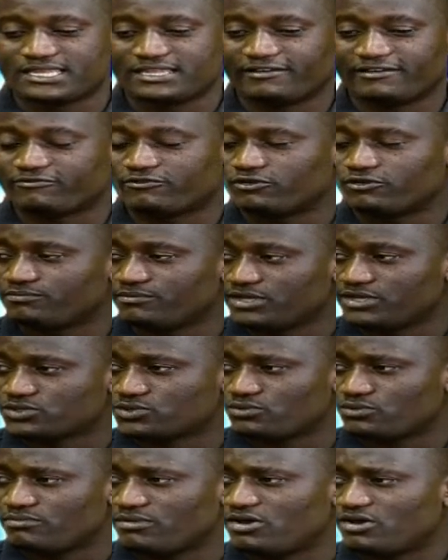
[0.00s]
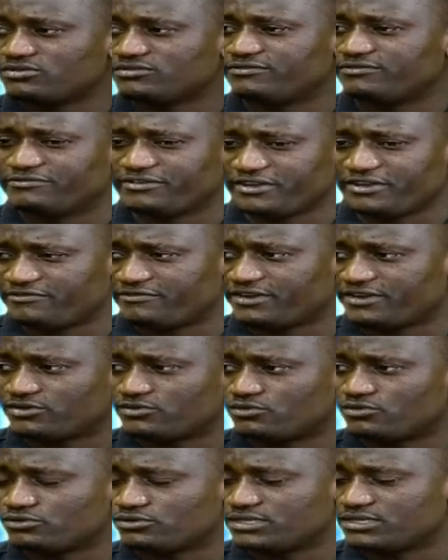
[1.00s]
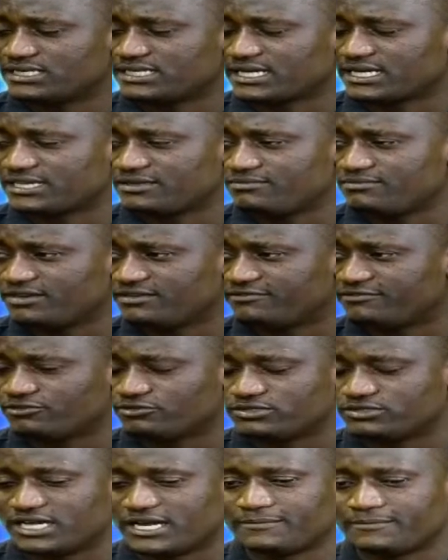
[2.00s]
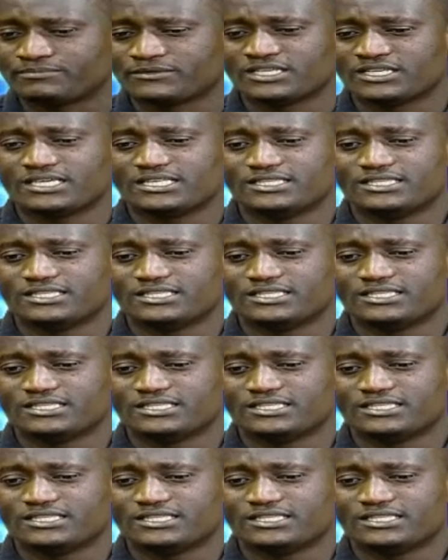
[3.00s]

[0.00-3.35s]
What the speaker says: They have got Mason Mount, very, very good attacking midfielder.